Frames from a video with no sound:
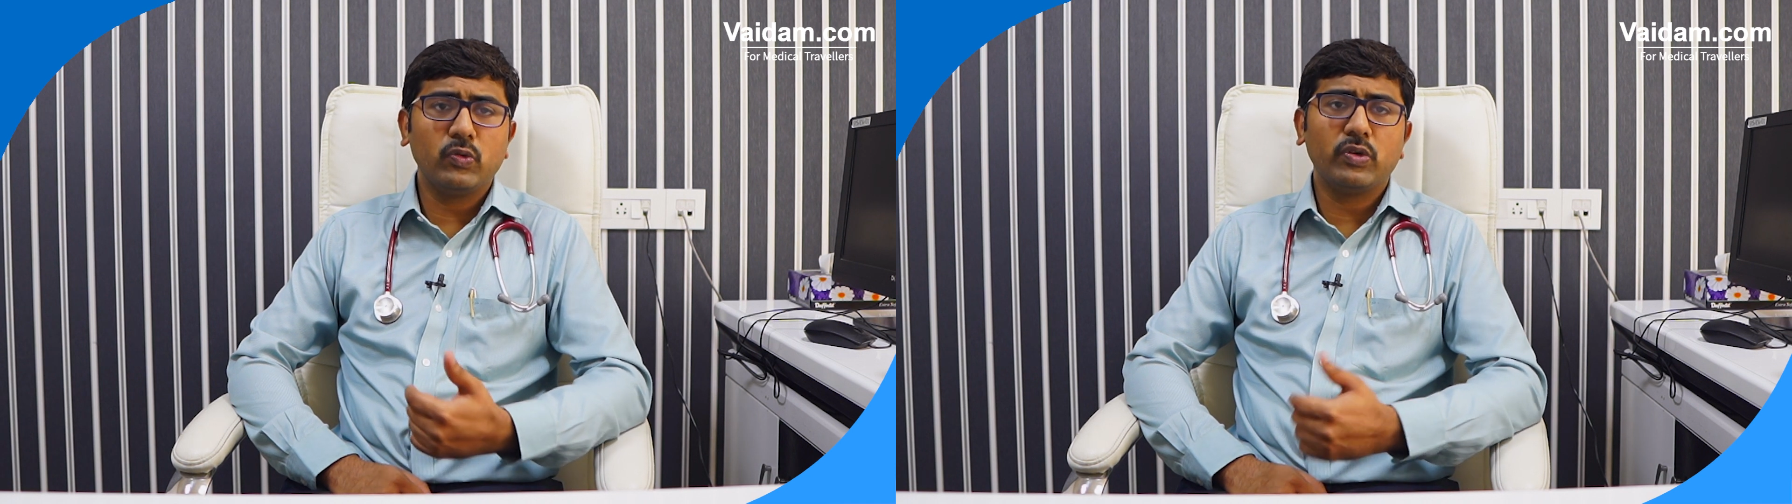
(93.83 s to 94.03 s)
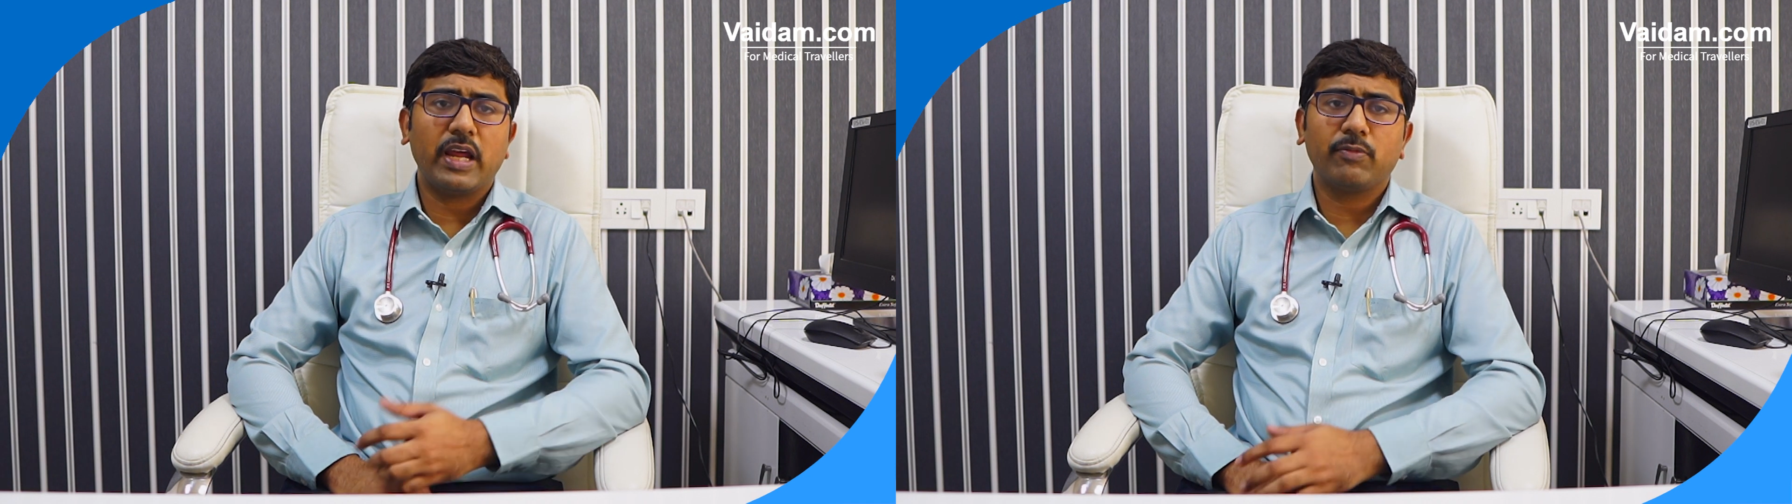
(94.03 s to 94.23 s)

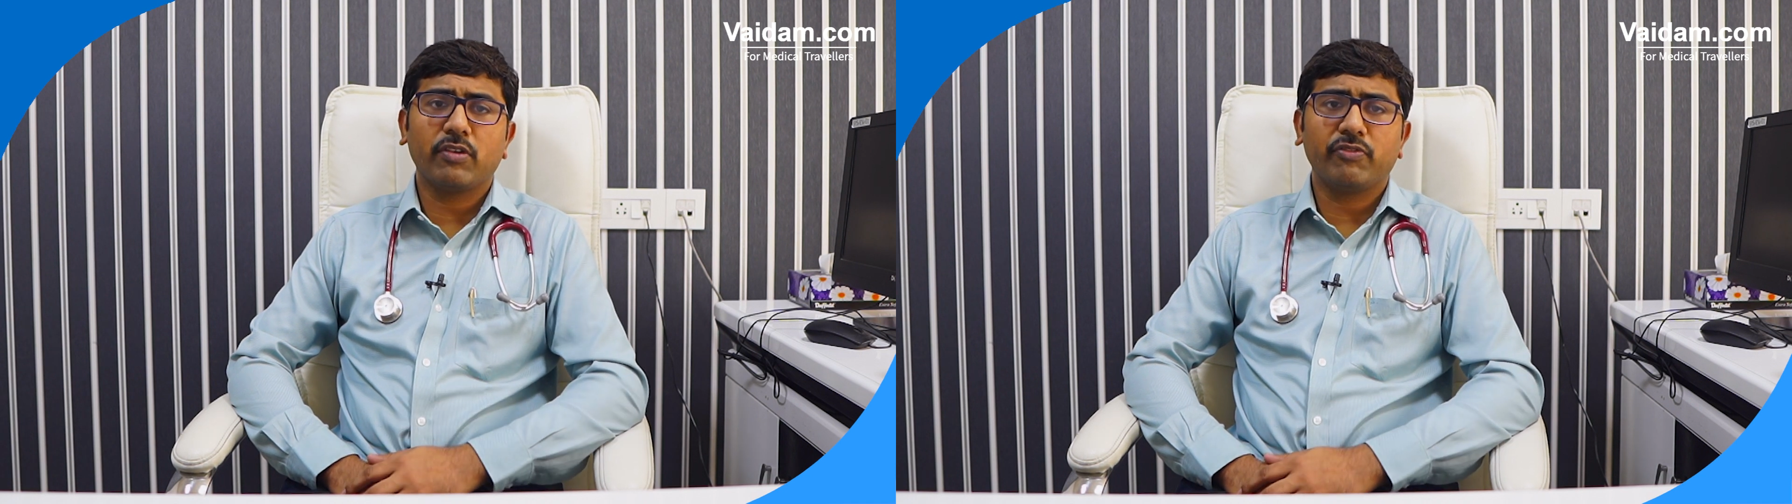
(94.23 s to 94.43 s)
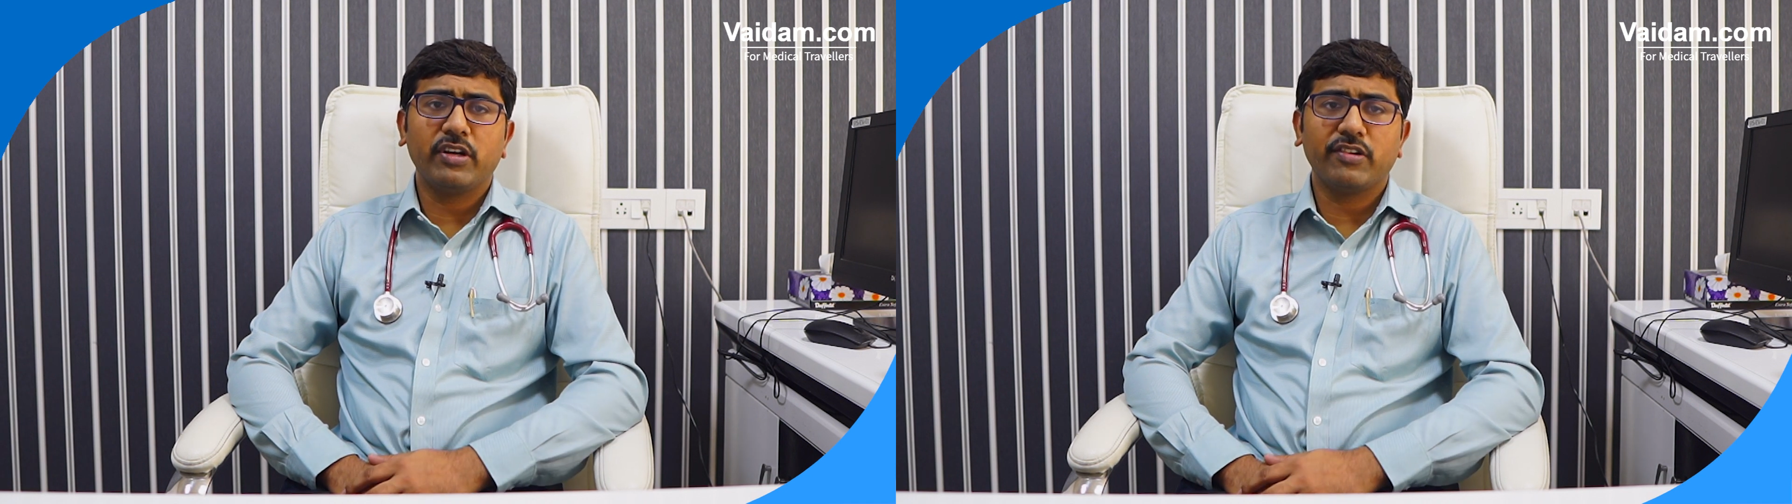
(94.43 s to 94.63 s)
two
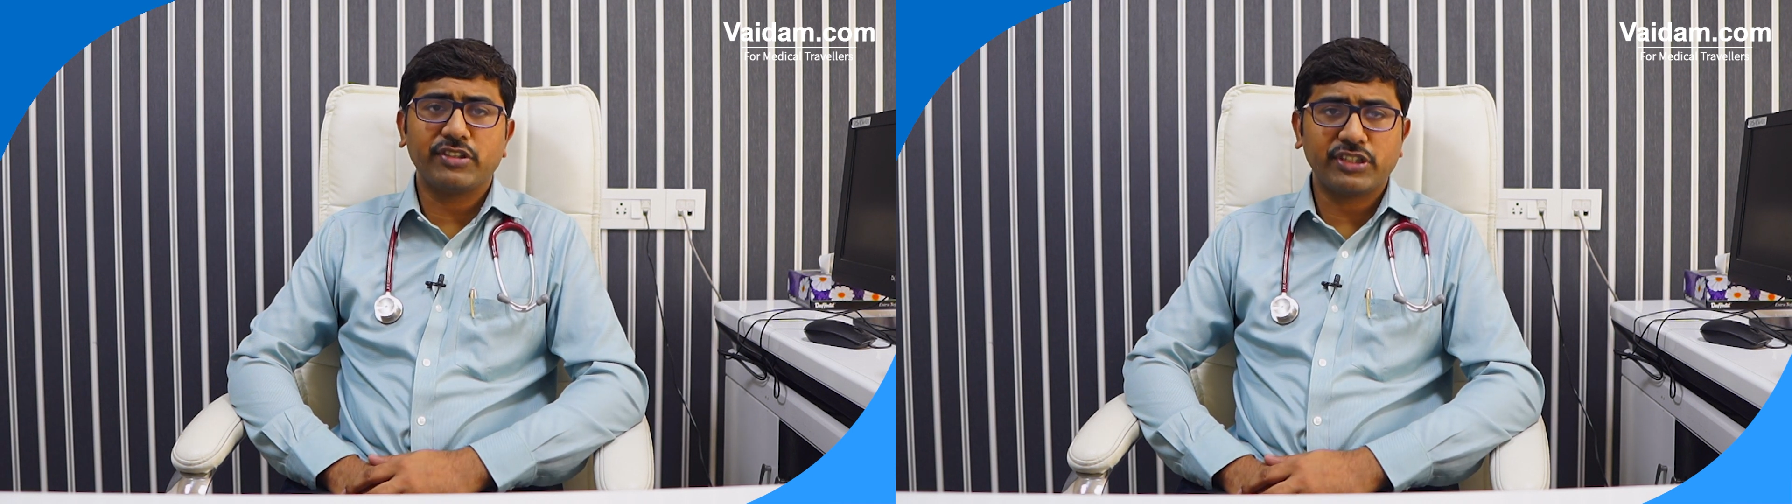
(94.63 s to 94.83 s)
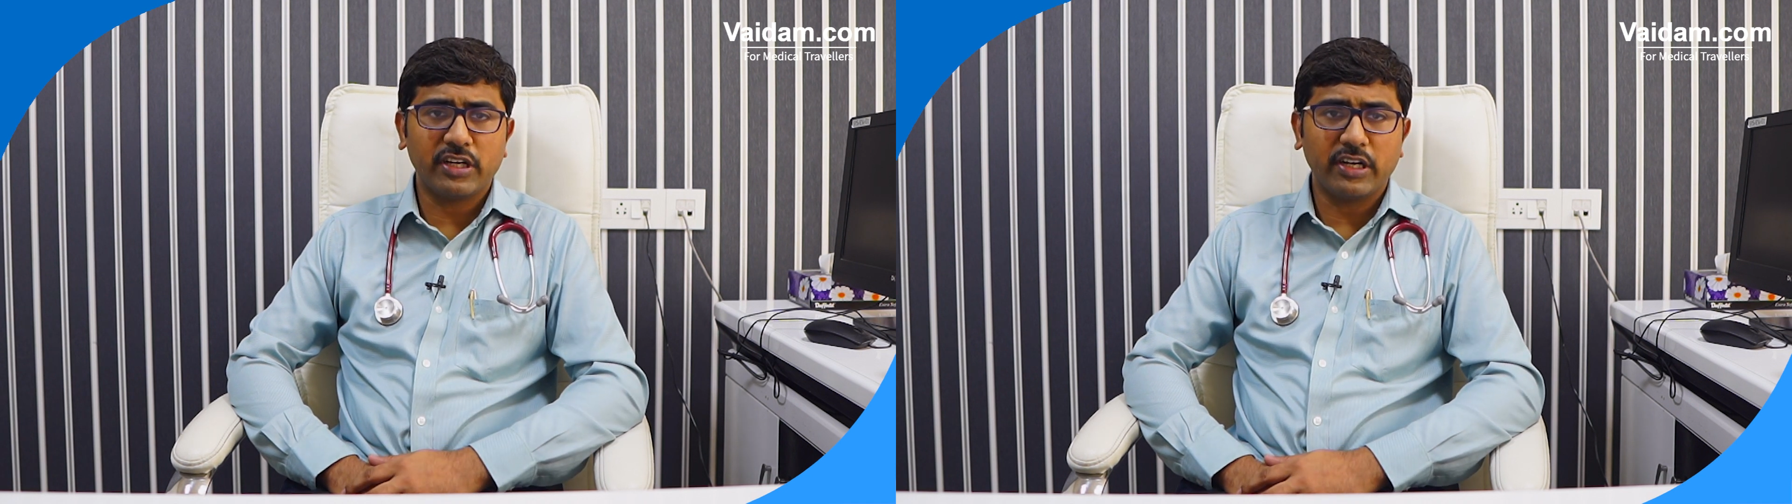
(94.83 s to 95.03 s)
types of
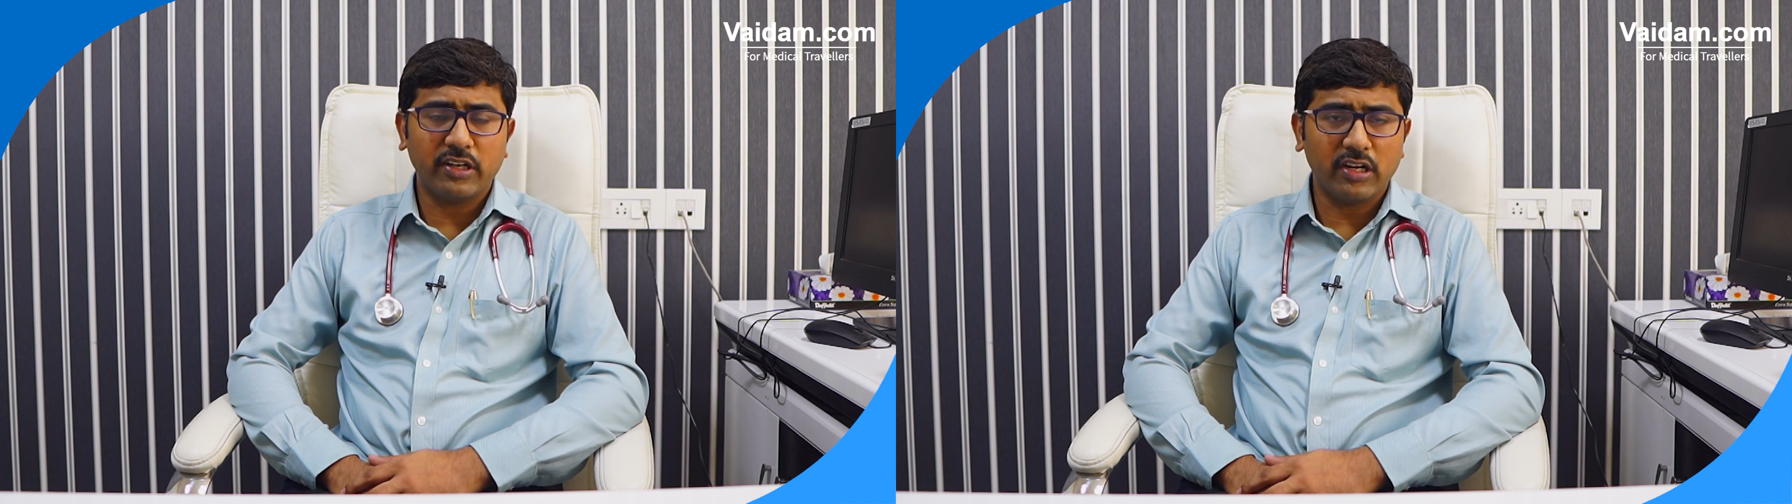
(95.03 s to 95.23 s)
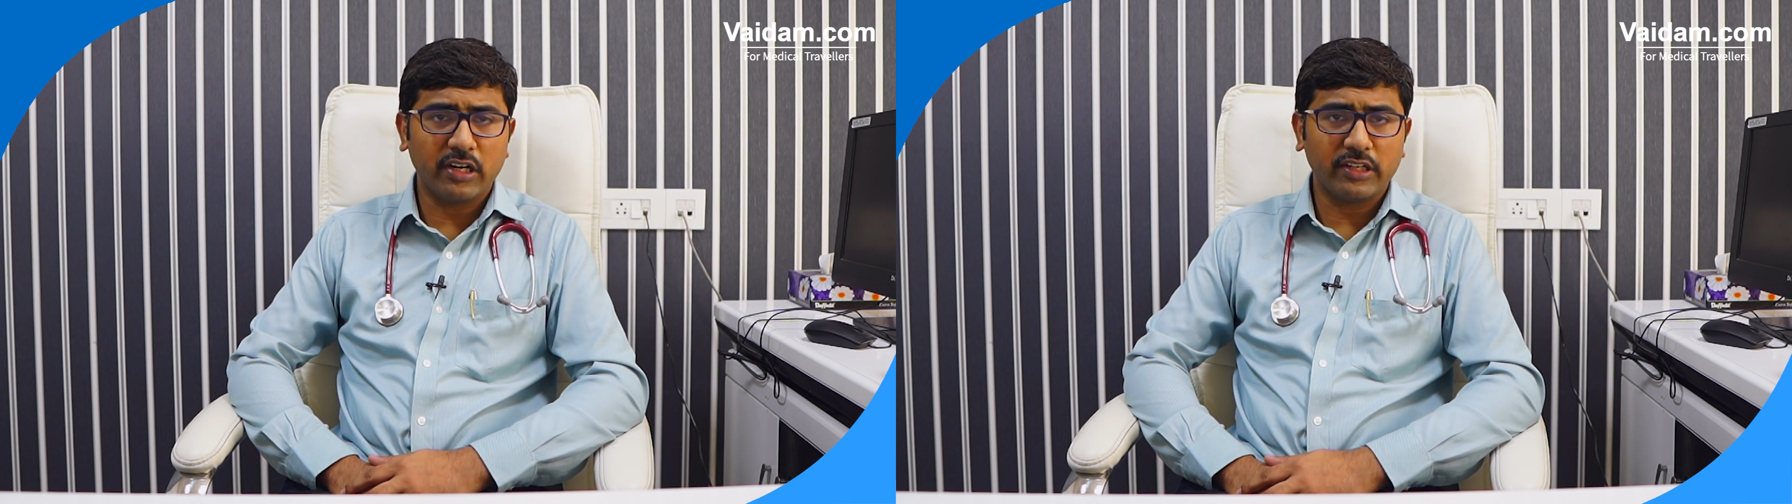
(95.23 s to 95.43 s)
interstitial
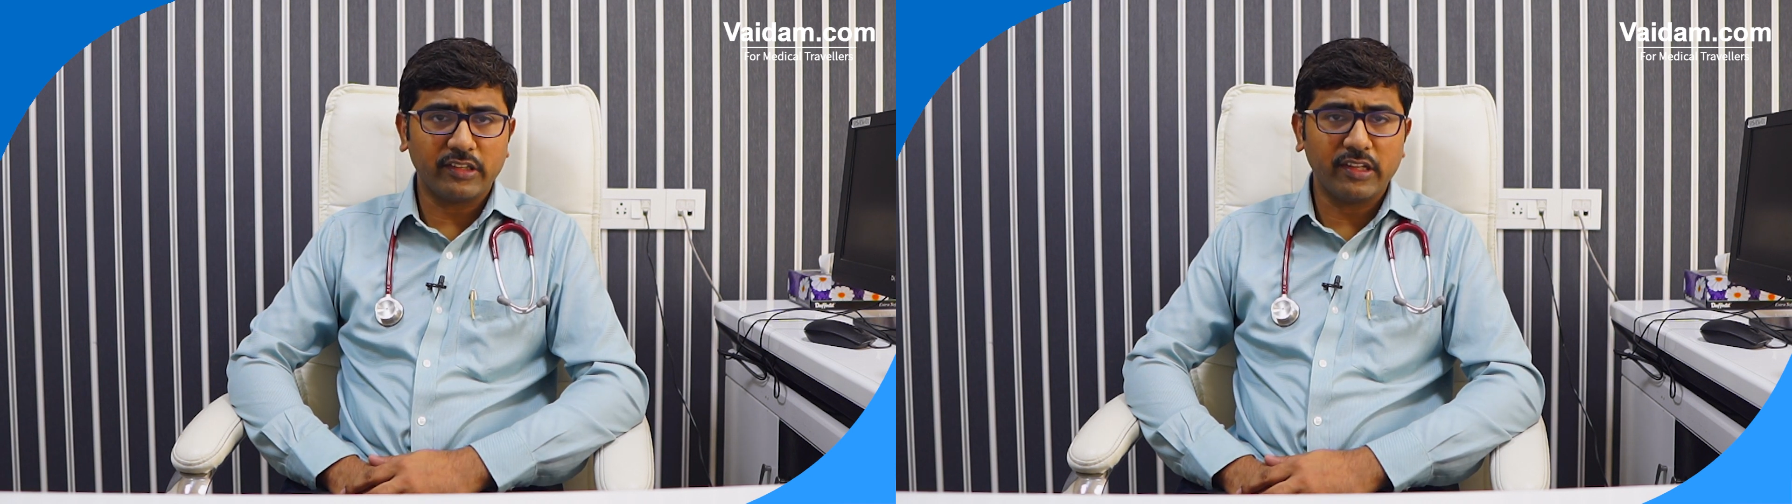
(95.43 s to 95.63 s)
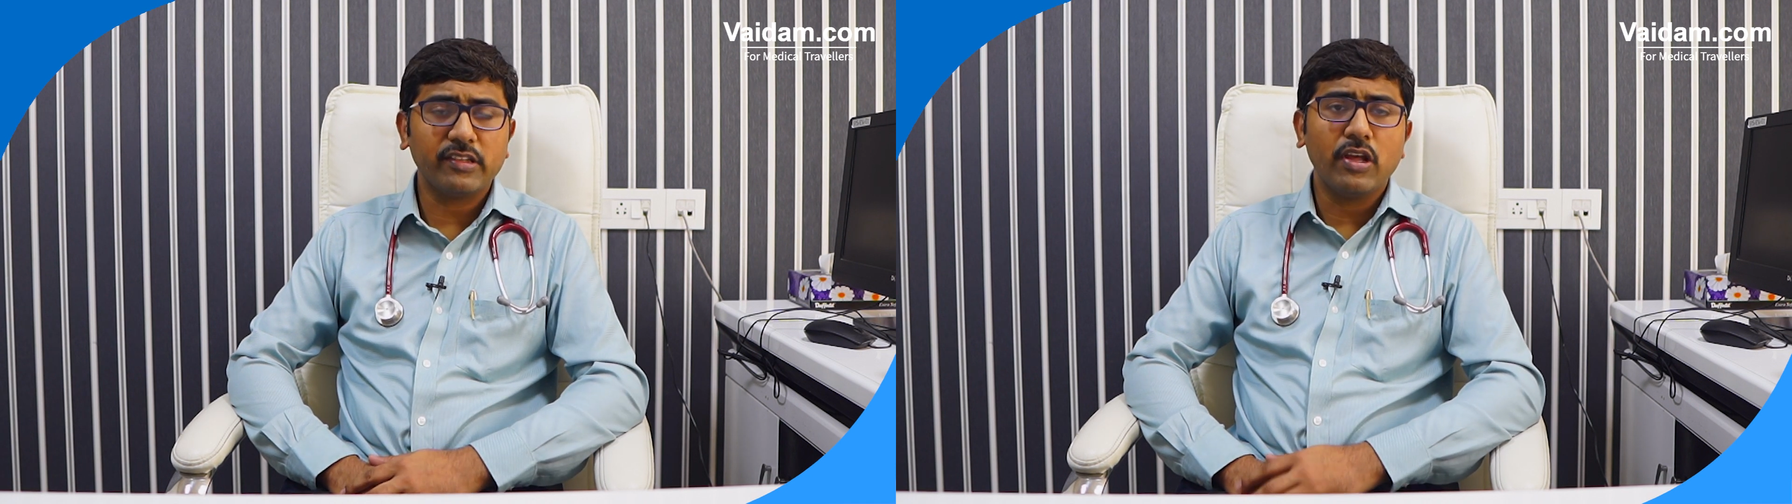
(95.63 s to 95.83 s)
lung
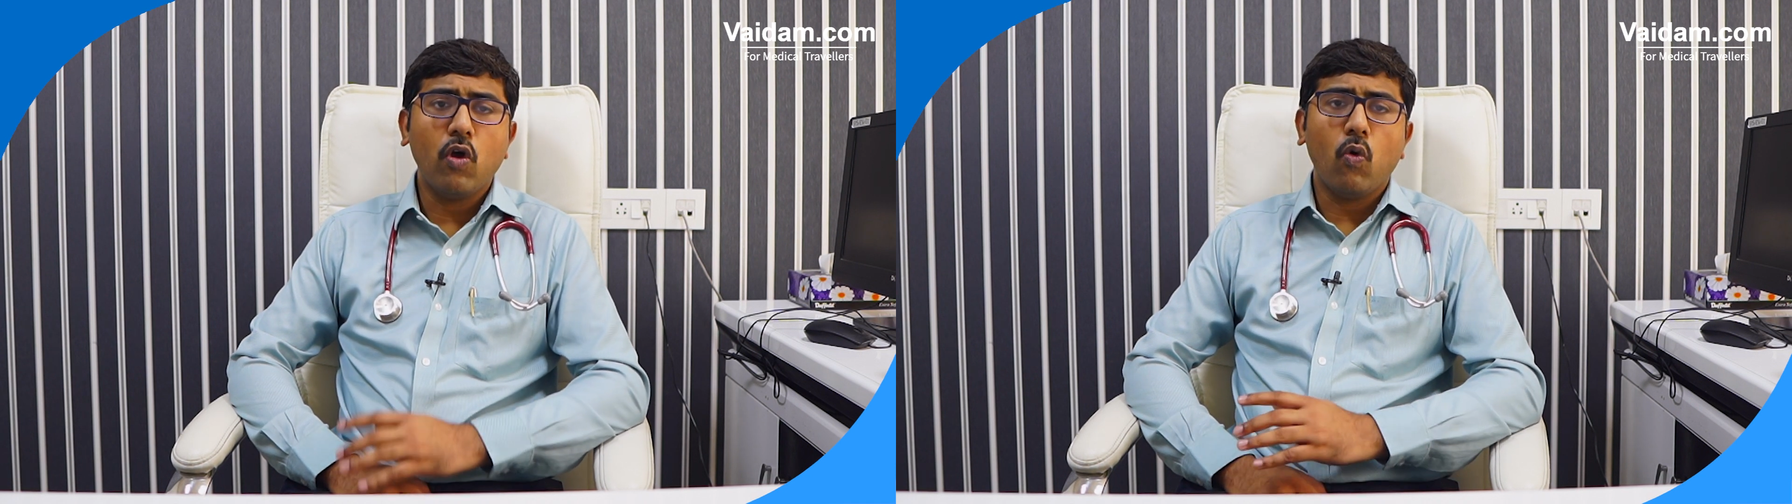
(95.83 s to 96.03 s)
disease